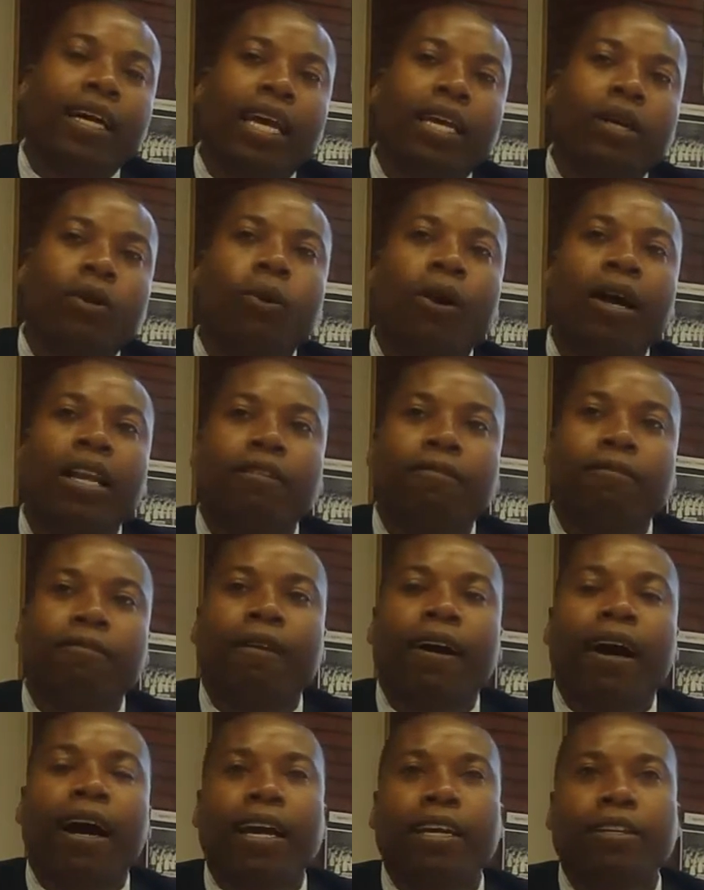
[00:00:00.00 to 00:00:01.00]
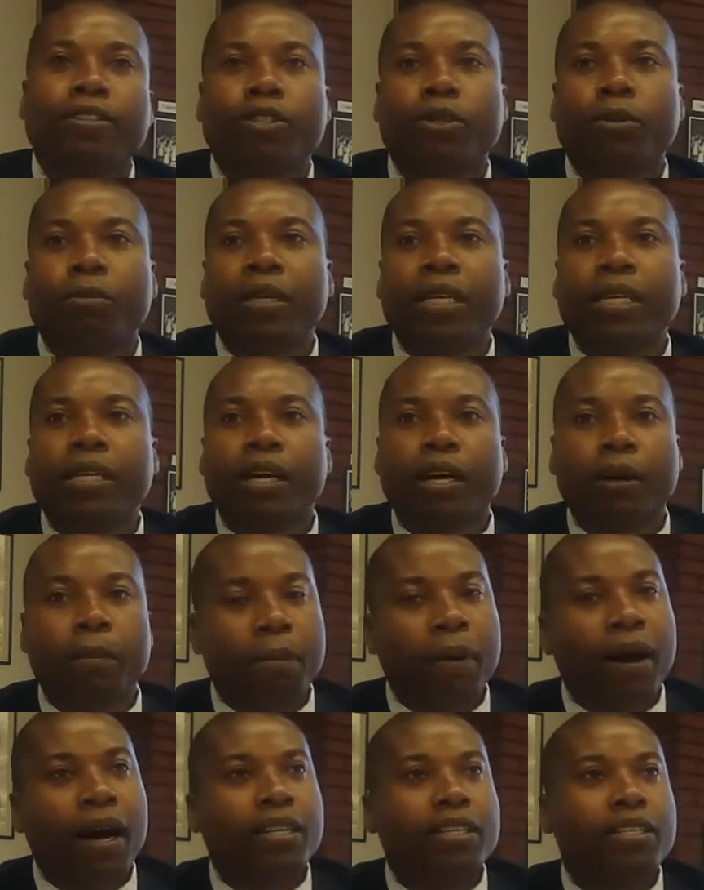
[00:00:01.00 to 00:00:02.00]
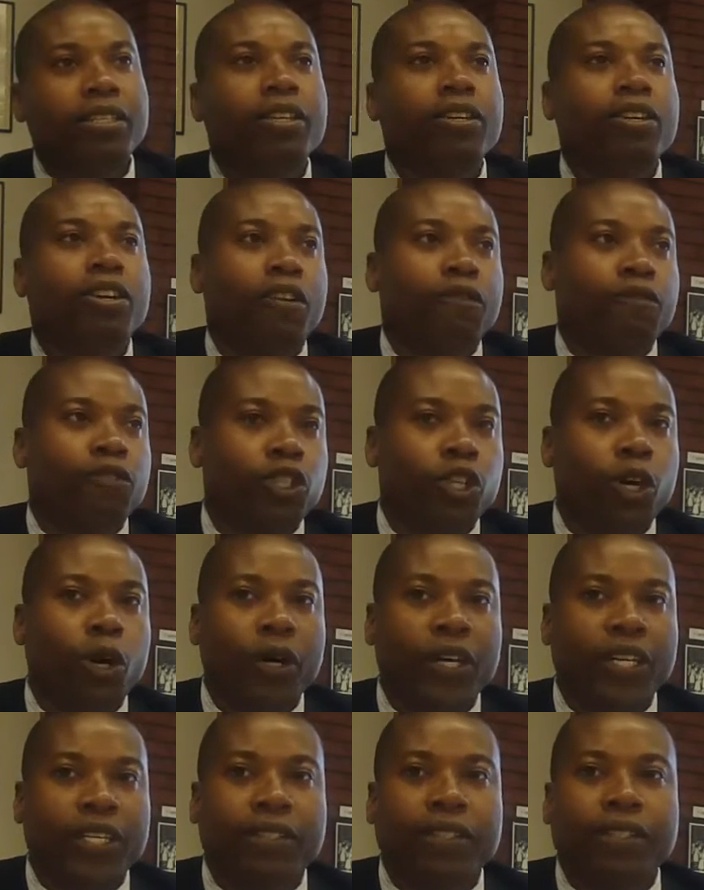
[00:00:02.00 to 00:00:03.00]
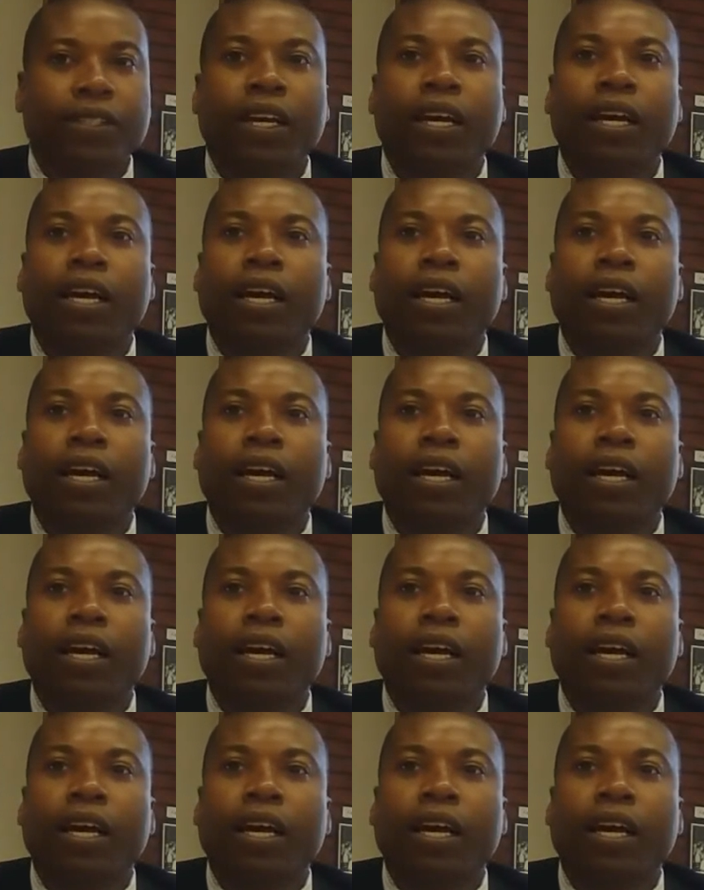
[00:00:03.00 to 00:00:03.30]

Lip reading: I qualify to be a partner of choice